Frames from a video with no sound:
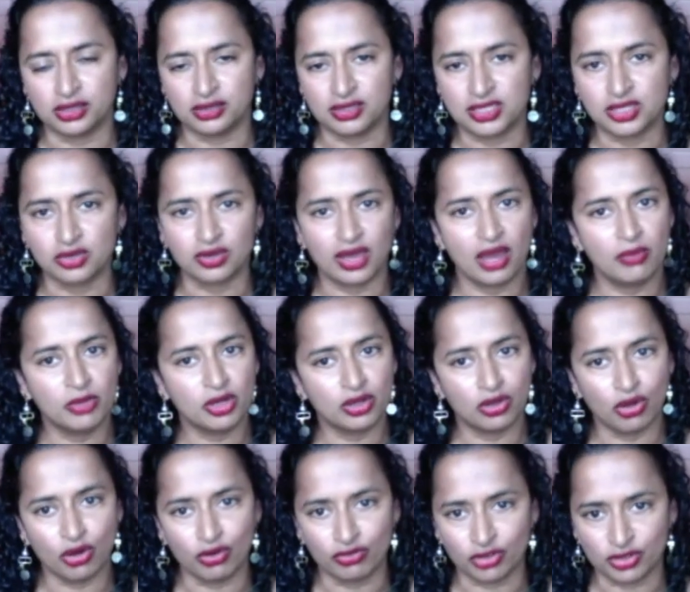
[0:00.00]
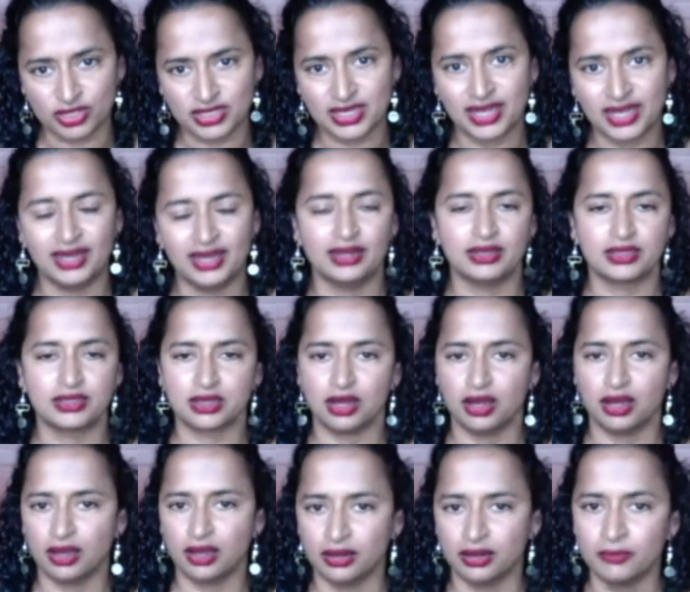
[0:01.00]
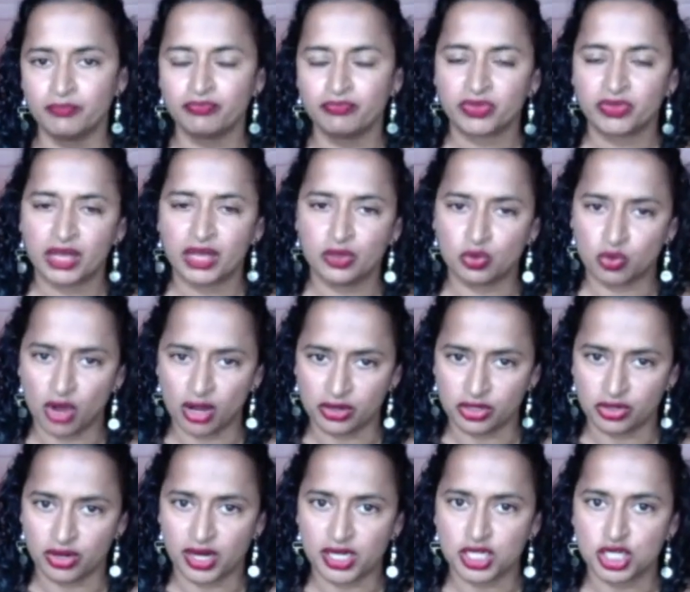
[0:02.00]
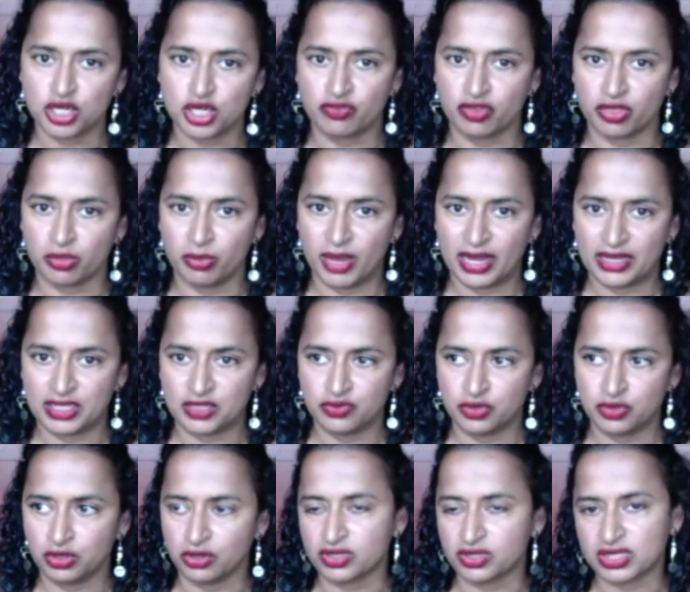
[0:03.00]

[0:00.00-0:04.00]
So chemical oversight has gone in the wrong direction over the past few years.